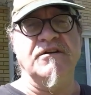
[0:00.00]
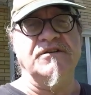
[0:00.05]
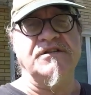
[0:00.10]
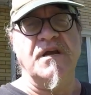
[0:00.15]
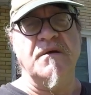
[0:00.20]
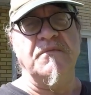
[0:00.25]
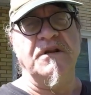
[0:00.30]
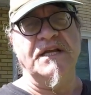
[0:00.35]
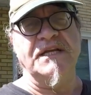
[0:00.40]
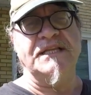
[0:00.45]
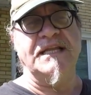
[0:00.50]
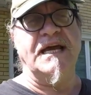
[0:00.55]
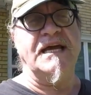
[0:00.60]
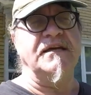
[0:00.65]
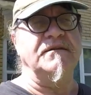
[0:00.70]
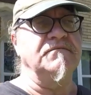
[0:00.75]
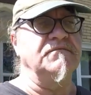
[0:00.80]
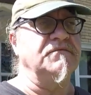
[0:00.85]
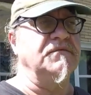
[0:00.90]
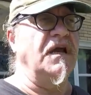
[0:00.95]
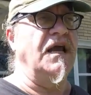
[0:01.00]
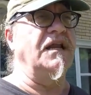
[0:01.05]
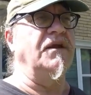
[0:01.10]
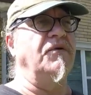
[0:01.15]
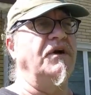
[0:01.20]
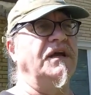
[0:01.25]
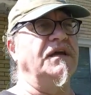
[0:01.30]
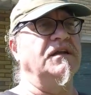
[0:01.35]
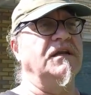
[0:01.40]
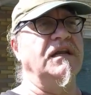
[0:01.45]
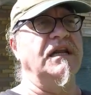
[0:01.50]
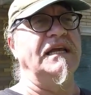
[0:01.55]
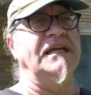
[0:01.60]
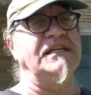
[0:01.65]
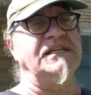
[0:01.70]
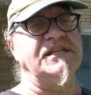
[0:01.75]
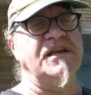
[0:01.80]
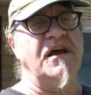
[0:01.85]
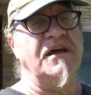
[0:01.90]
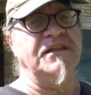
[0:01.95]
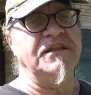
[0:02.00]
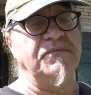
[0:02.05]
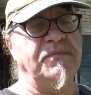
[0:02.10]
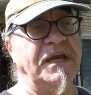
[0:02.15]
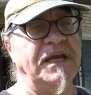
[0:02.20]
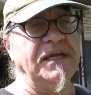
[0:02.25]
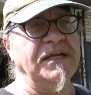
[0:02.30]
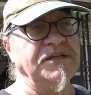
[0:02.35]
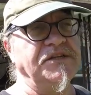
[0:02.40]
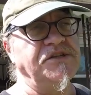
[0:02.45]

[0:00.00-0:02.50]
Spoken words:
or something like that. Anyway, links on the page.